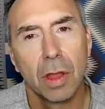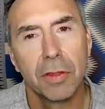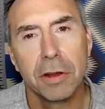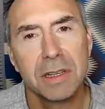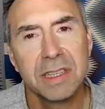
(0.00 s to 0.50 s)

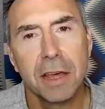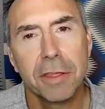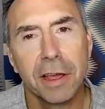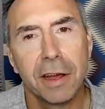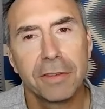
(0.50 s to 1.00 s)
There is
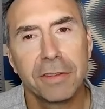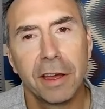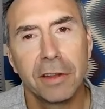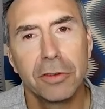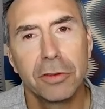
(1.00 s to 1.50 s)
nothing
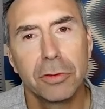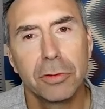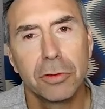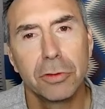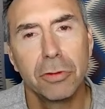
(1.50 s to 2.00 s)
outside you.
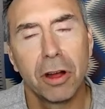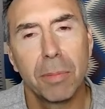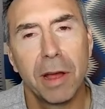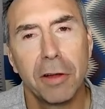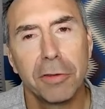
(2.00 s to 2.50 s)
You are
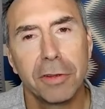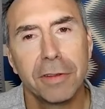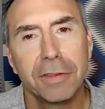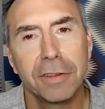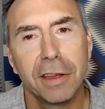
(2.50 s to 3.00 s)

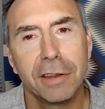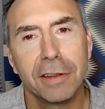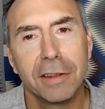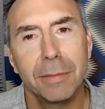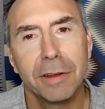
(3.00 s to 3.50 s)
boundless and
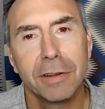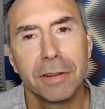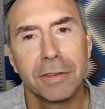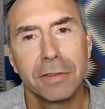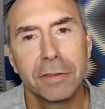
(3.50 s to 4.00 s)

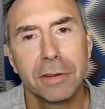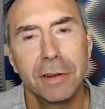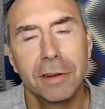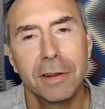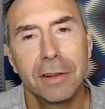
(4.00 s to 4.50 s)
limitless.
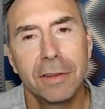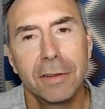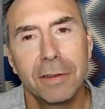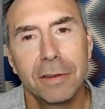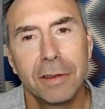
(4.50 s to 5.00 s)

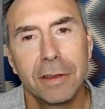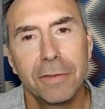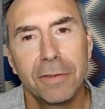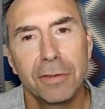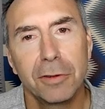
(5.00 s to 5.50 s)

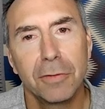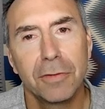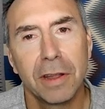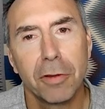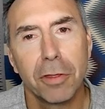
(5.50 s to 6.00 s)
If you've
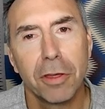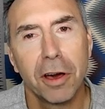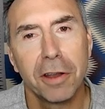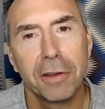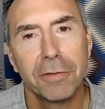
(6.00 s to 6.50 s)
never
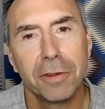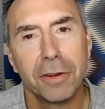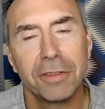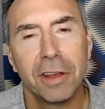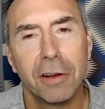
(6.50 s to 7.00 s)
thought of
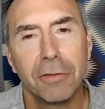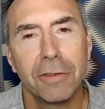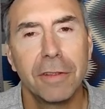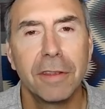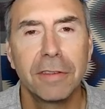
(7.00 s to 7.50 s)
yourself
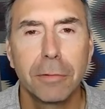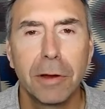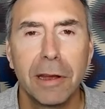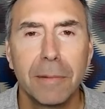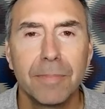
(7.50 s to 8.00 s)
in this way,